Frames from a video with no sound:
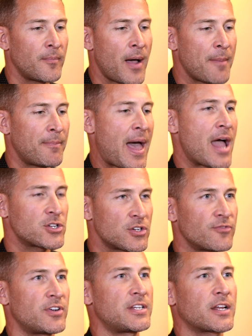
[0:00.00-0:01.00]
my
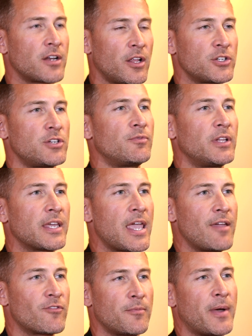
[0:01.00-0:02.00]
passion for technology really
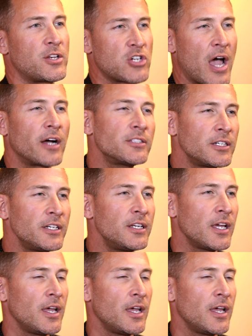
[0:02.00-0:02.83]
came from my childhood.